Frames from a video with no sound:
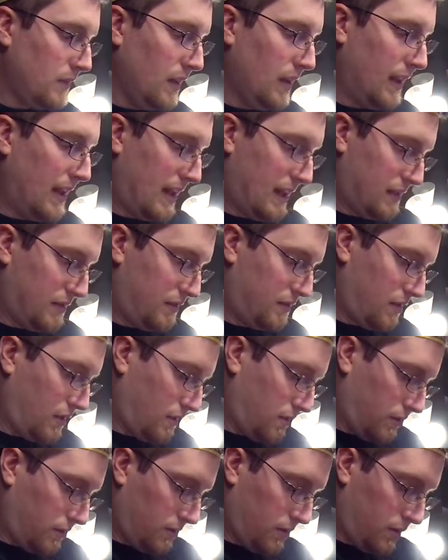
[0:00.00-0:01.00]
That's
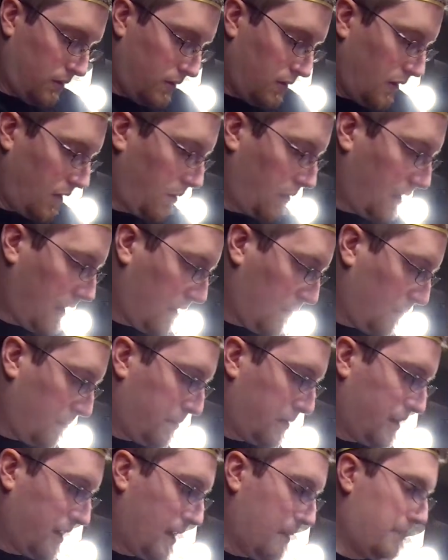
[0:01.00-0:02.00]
so cool. Okay, we'll
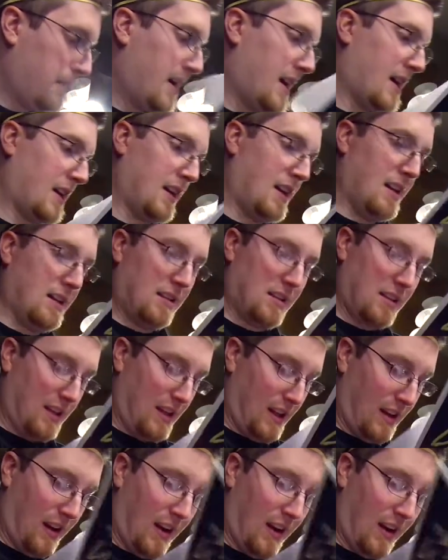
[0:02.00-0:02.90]
put that back into the